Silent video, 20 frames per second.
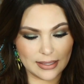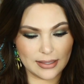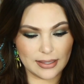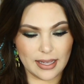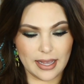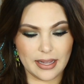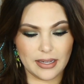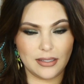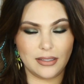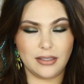
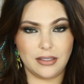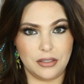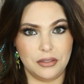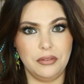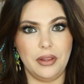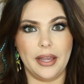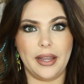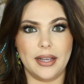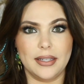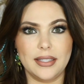it,
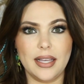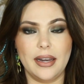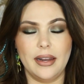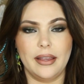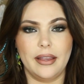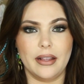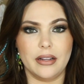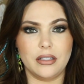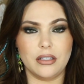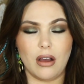like I said, it
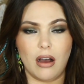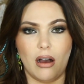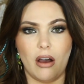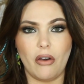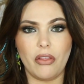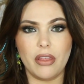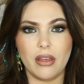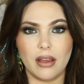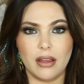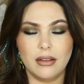gets
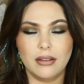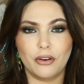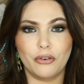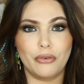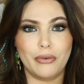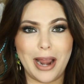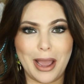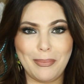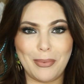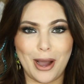all the
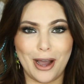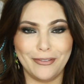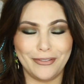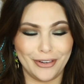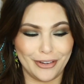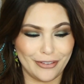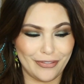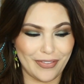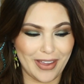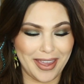crap off
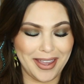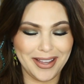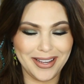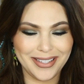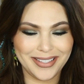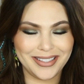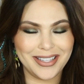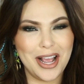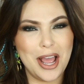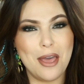your
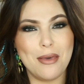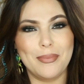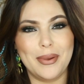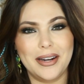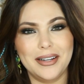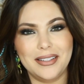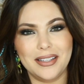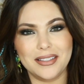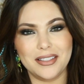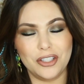face, but
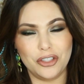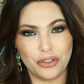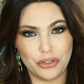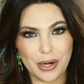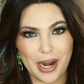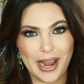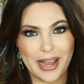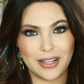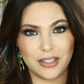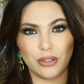it doesn't
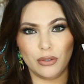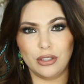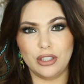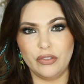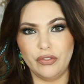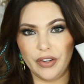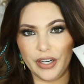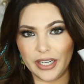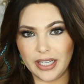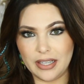dry it. So it's
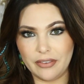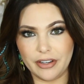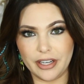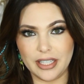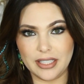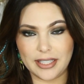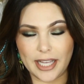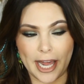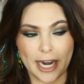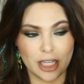very, very
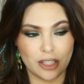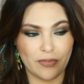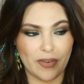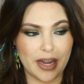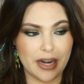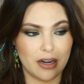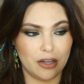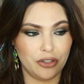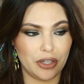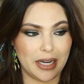
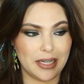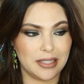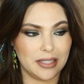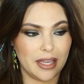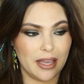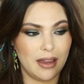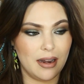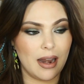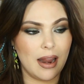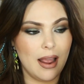satisfying on dry
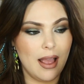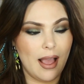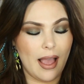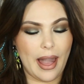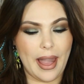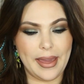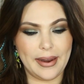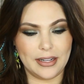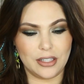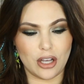skin.
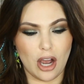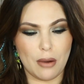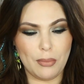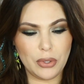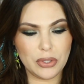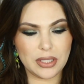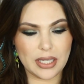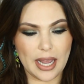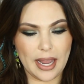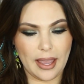And it's
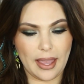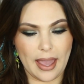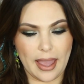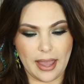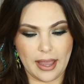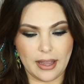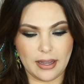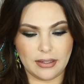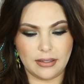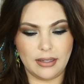almost like
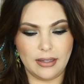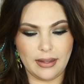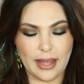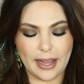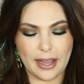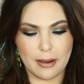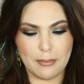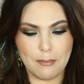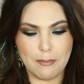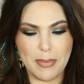a
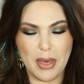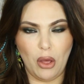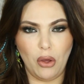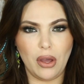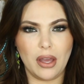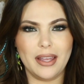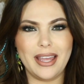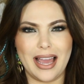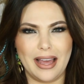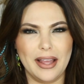
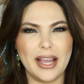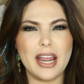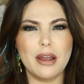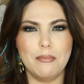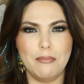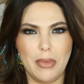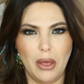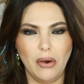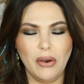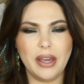
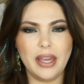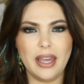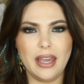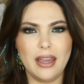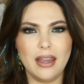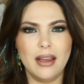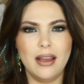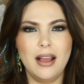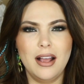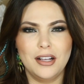
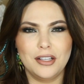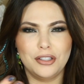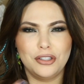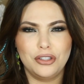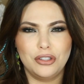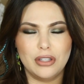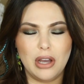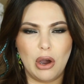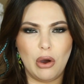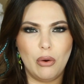milky
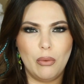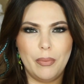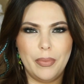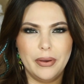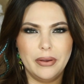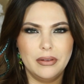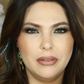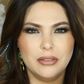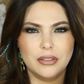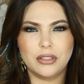soap.
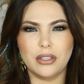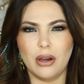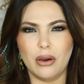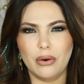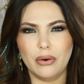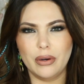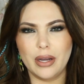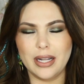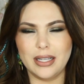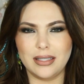
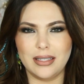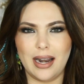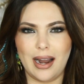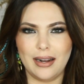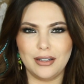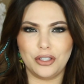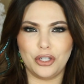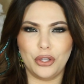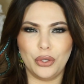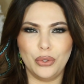So it's
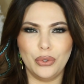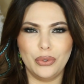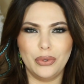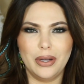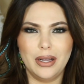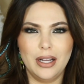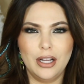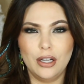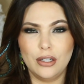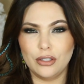not
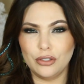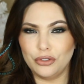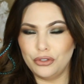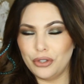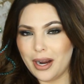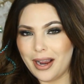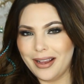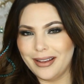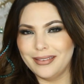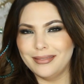too
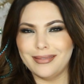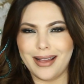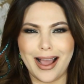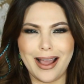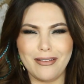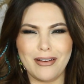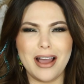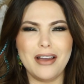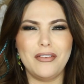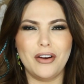dry.
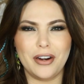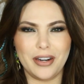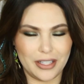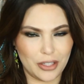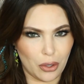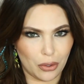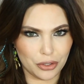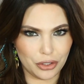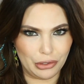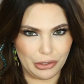I've already
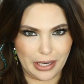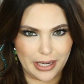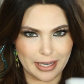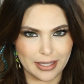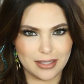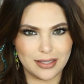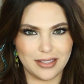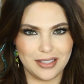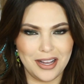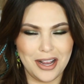told you
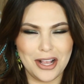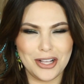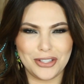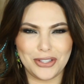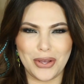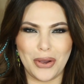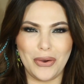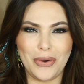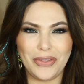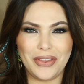guys.
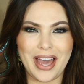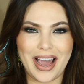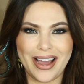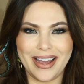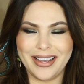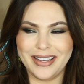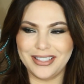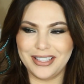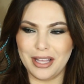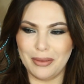So
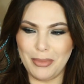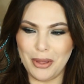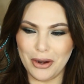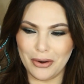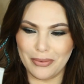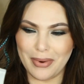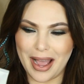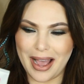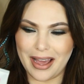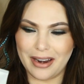that is the
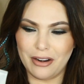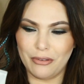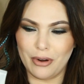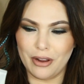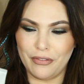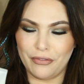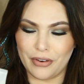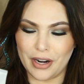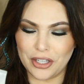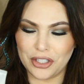Murad
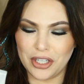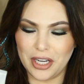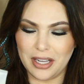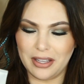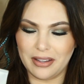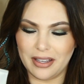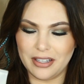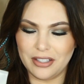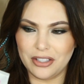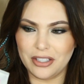Refreshing
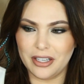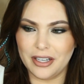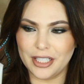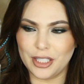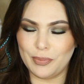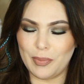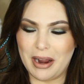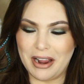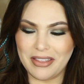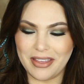Cleanser. It's
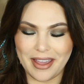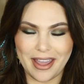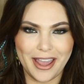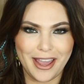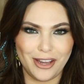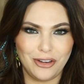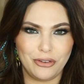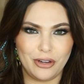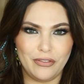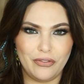by the
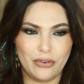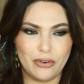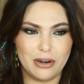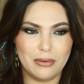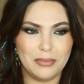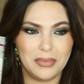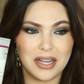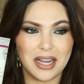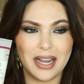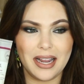Age
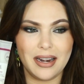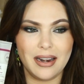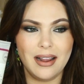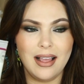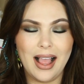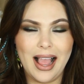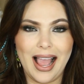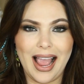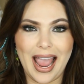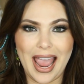Reform line.
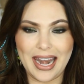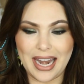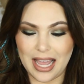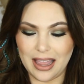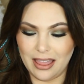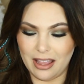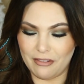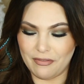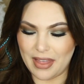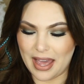And I
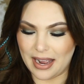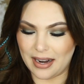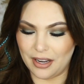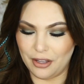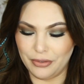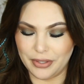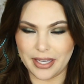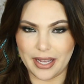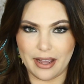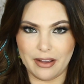love that. I
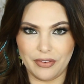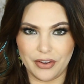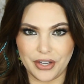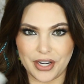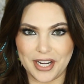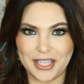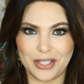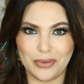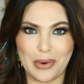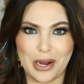use that every
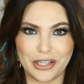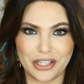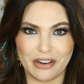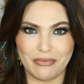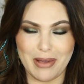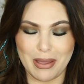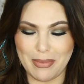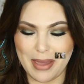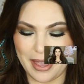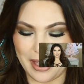night to wash off
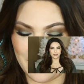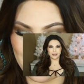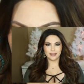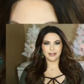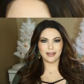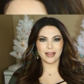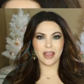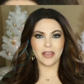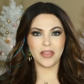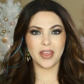my makeup.
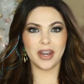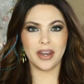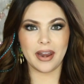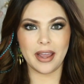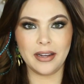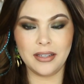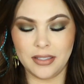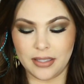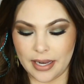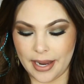And then
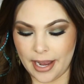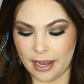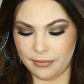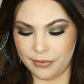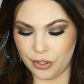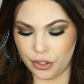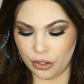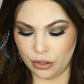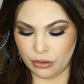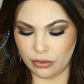next I have
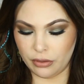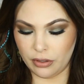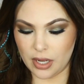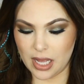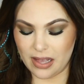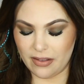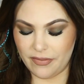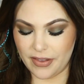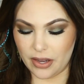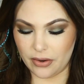two
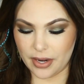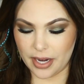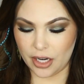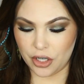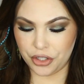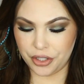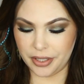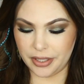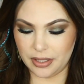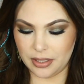
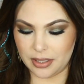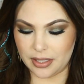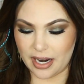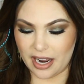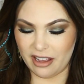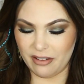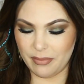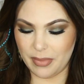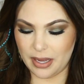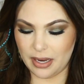foundations that
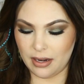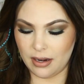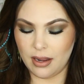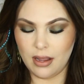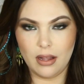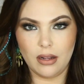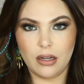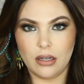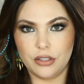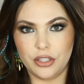I've been
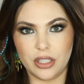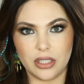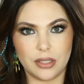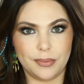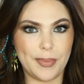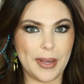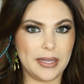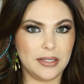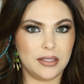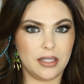just
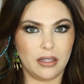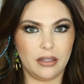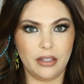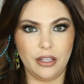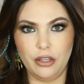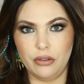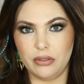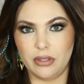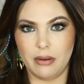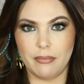basically
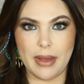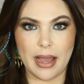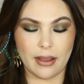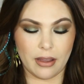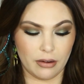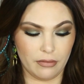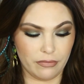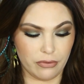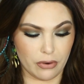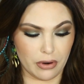using back
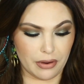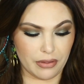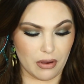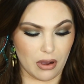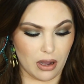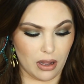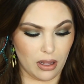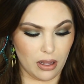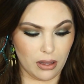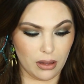and forth
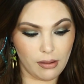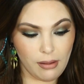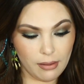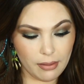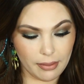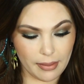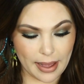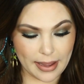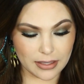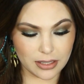all
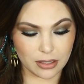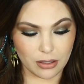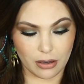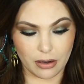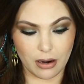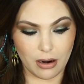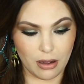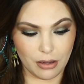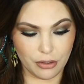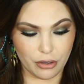
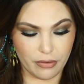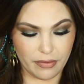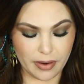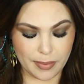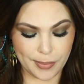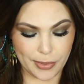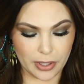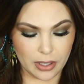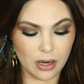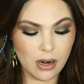
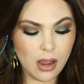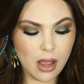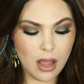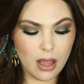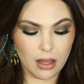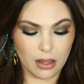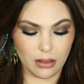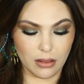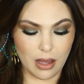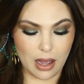November
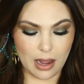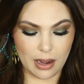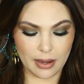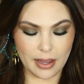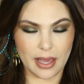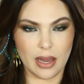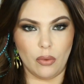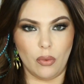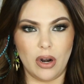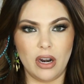long.
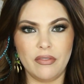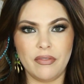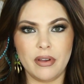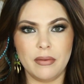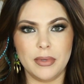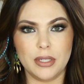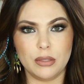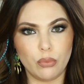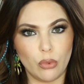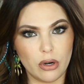And one of them
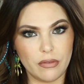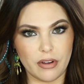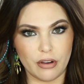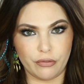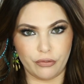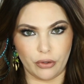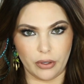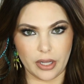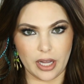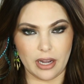is more of a
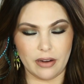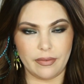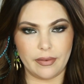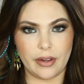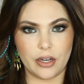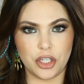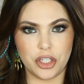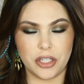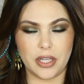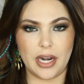full
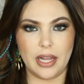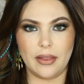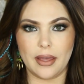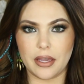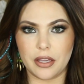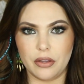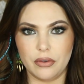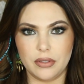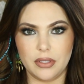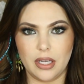coverage that I
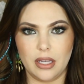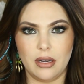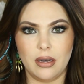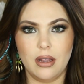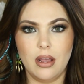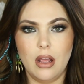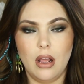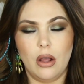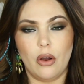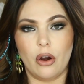like using
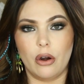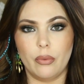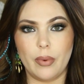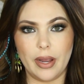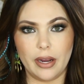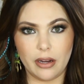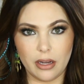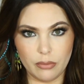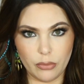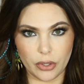or
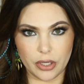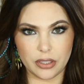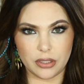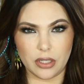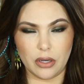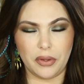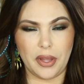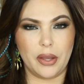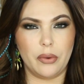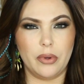wearing more
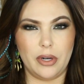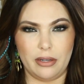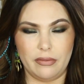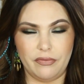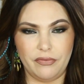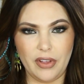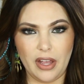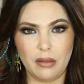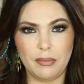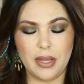so like when I'm
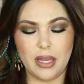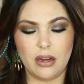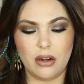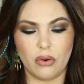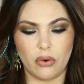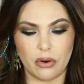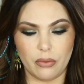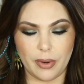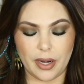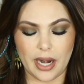filming
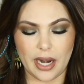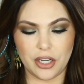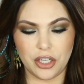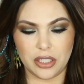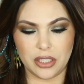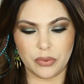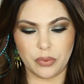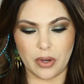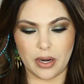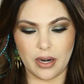or when I
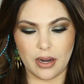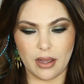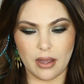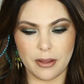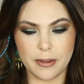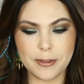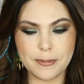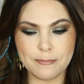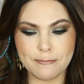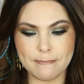just want
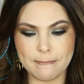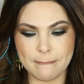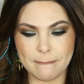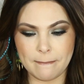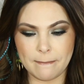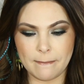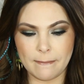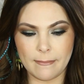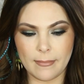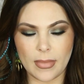to
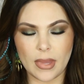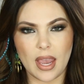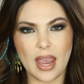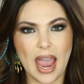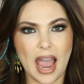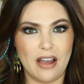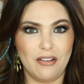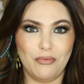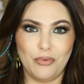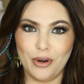
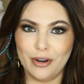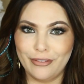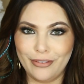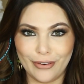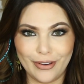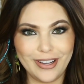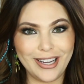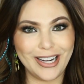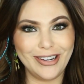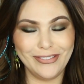have more
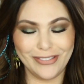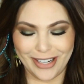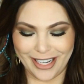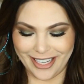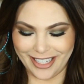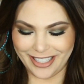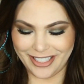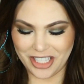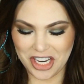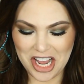full
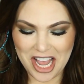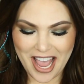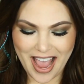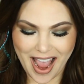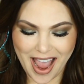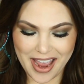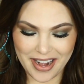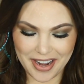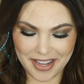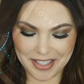coverage.
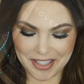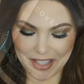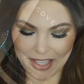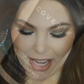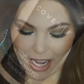And it's the